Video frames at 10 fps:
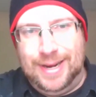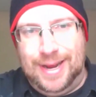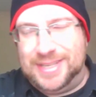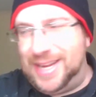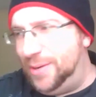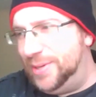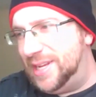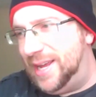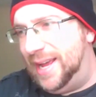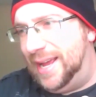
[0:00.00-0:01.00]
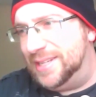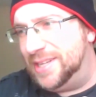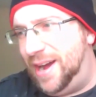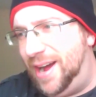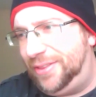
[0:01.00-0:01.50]
True. i'll tell you as
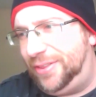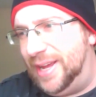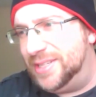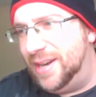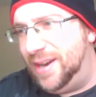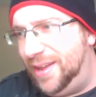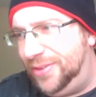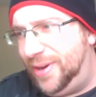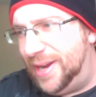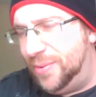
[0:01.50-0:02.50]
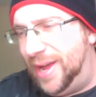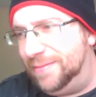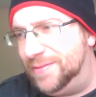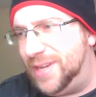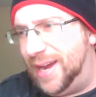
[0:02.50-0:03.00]
an author as an author i don't
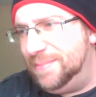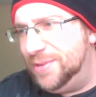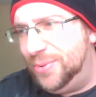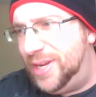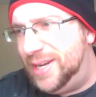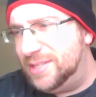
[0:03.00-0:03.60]
have time to read